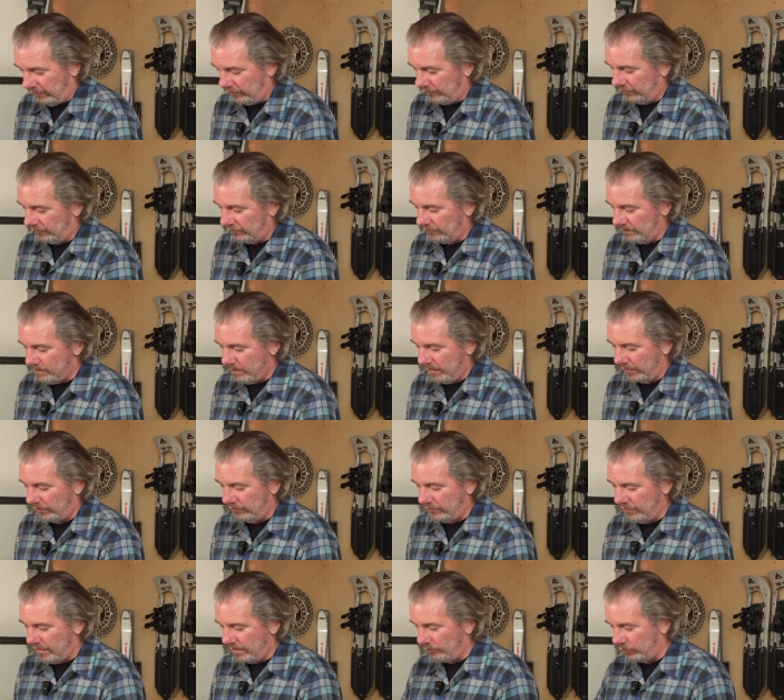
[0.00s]
this is
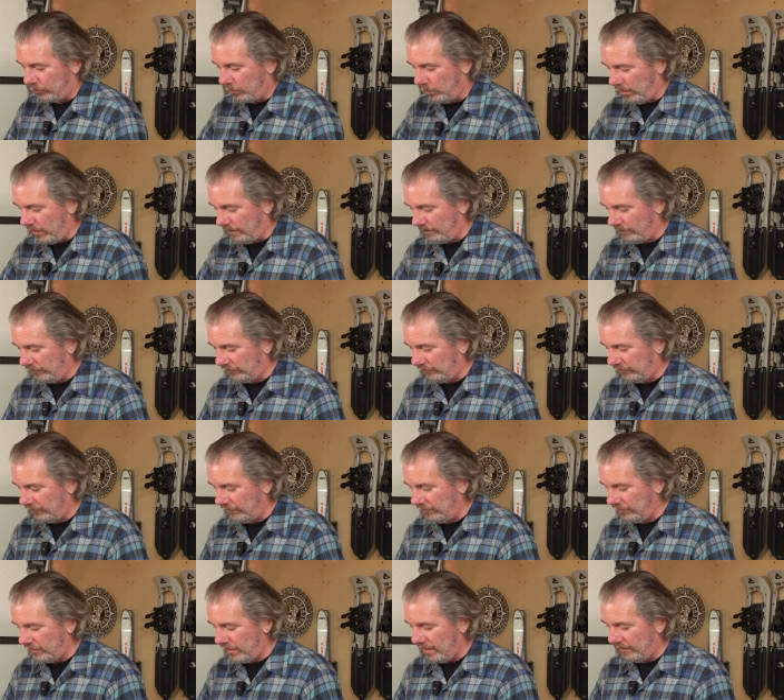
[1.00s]
method number 1. This is
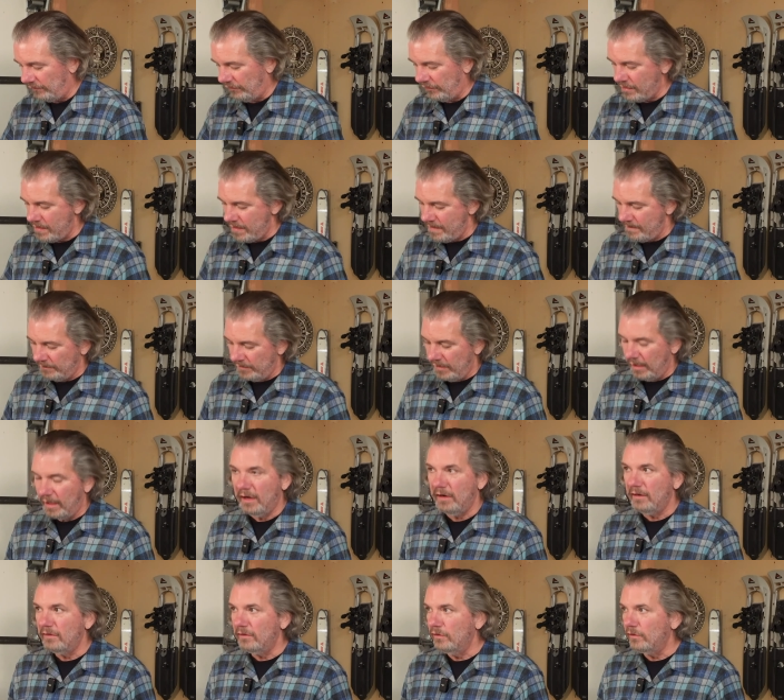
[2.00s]
in the oven,
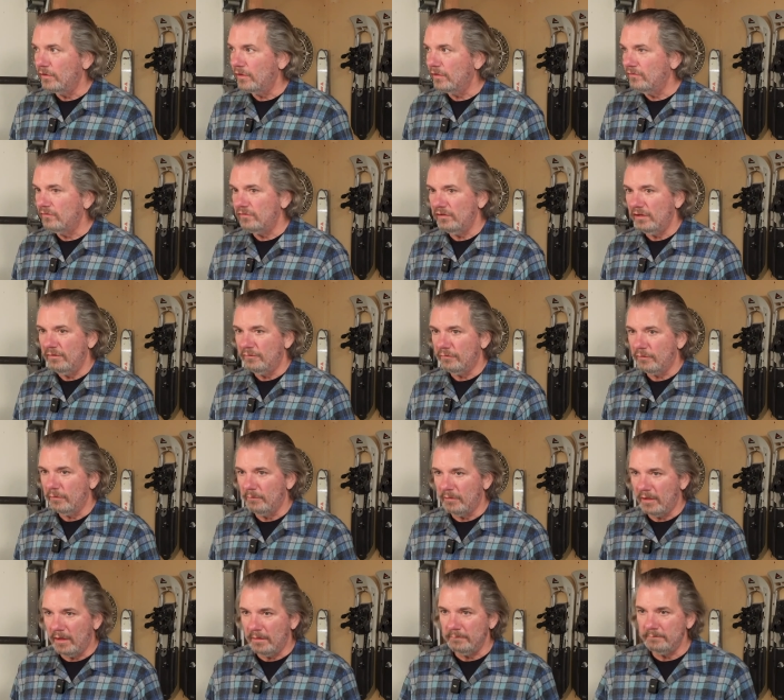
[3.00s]
and you can see
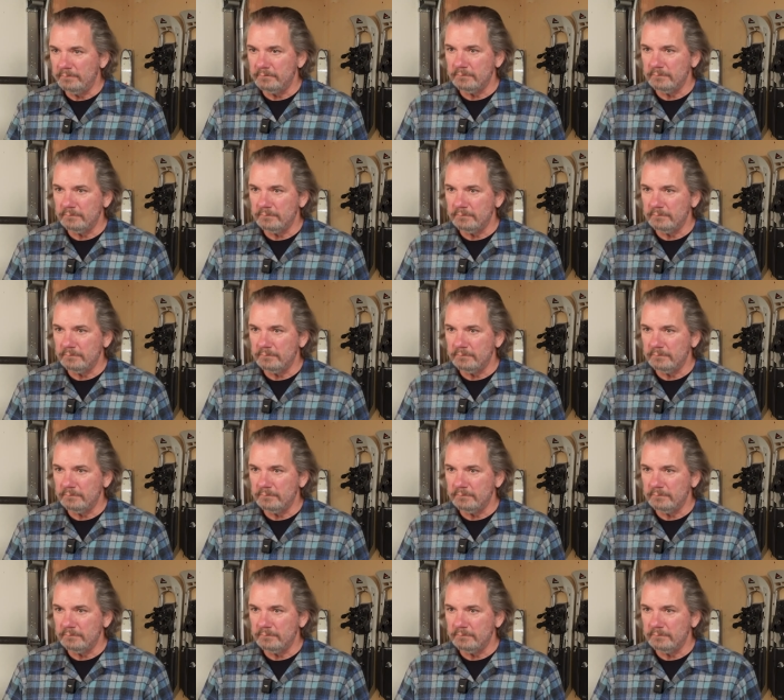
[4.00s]
from the